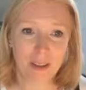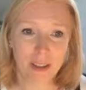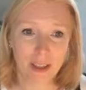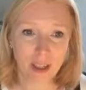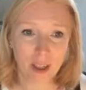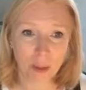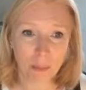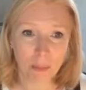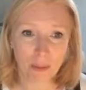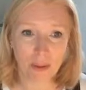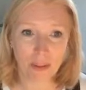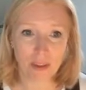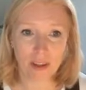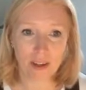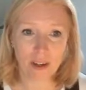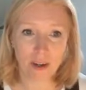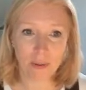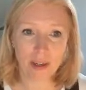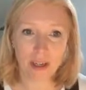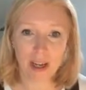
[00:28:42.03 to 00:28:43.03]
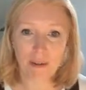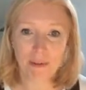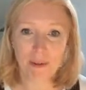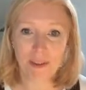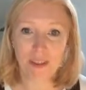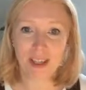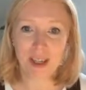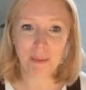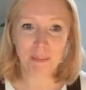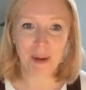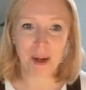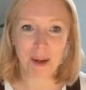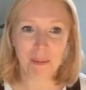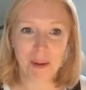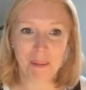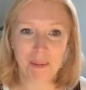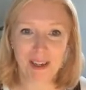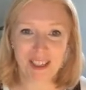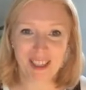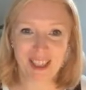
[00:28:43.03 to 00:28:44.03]
little brother knowing everything about my
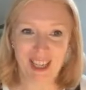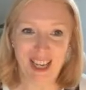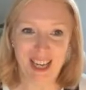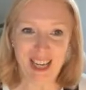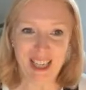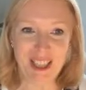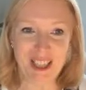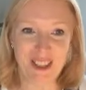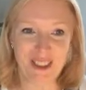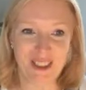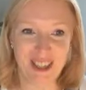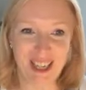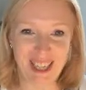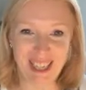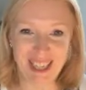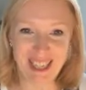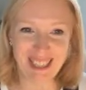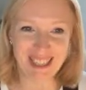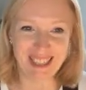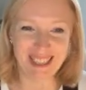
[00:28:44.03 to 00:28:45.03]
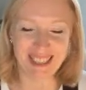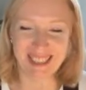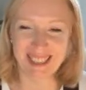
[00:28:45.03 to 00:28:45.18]
medical history.